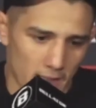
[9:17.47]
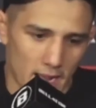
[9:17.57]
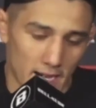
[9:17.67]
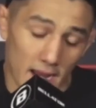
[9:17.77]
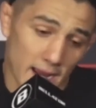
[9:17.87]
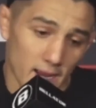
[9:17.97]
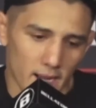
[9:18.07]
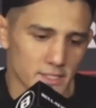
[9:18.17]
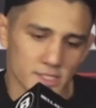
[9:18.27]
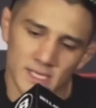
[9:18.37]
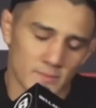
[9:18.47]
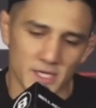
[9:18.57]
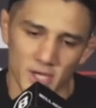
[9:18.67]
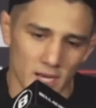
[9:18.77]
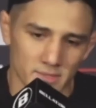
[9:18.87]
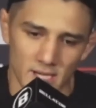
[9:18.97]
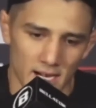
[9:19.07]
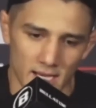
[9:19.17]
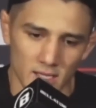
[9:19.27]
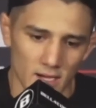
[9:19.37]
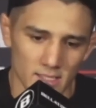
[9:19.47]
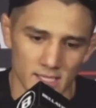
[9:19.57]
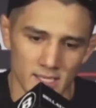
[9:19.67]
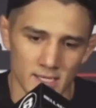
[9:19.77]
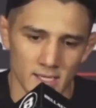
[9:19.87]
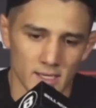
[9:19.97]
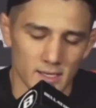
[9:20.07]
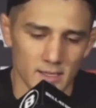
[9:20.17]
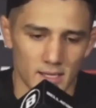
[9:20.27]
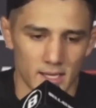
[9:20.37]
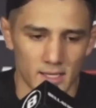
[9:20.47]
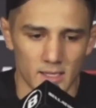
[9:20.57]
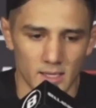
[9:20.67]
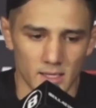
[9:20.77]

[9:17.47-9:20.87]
I just did my job tonight. I clocked in and